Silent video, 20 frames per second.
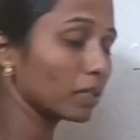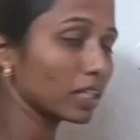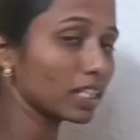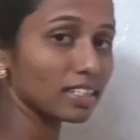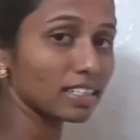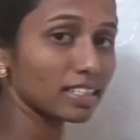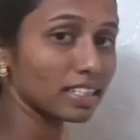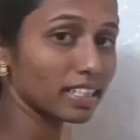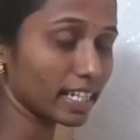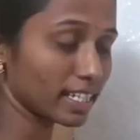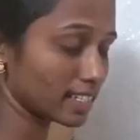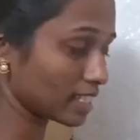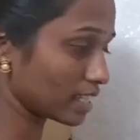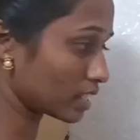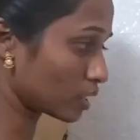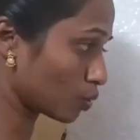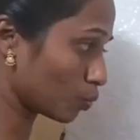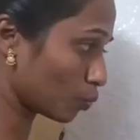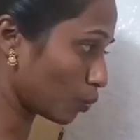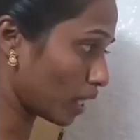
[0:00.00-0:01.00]
means
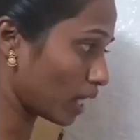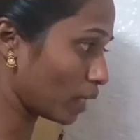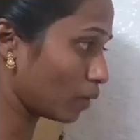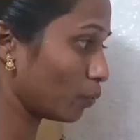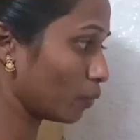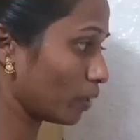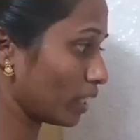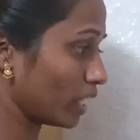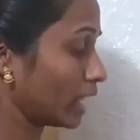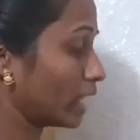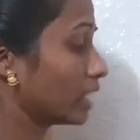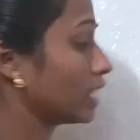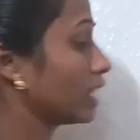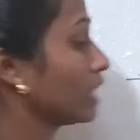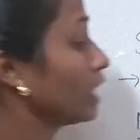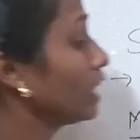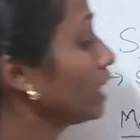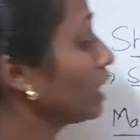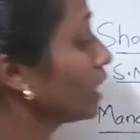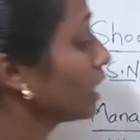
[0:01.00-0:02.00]
CSH1
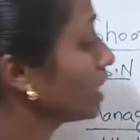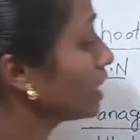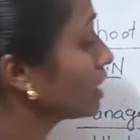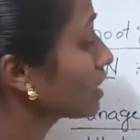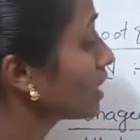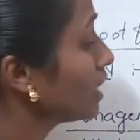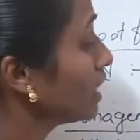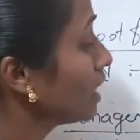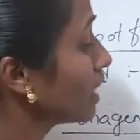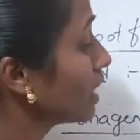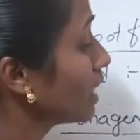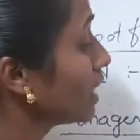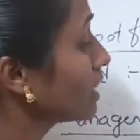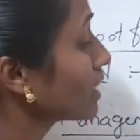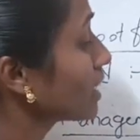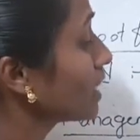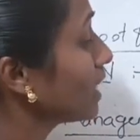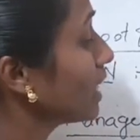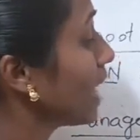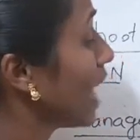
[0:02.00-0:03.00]
variety is
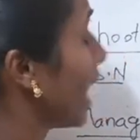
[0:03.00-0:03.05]
easily